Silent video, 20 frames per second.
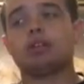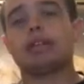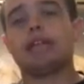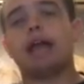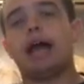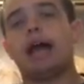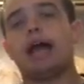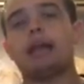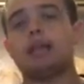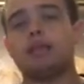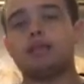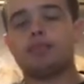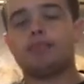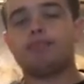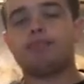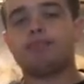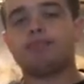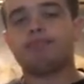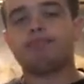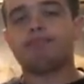guys...
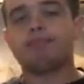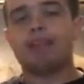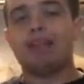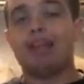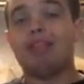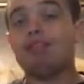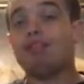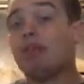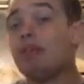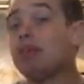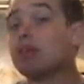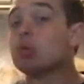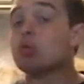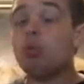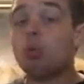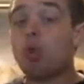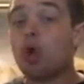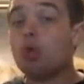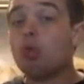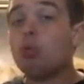There is
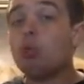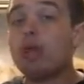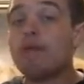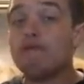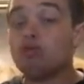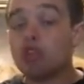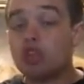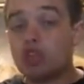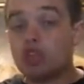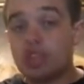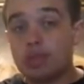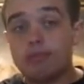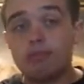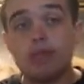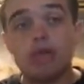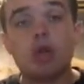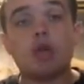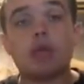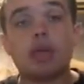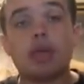one way for this to
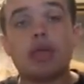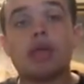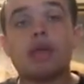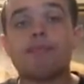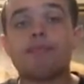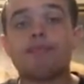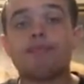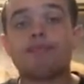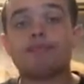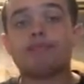be okay.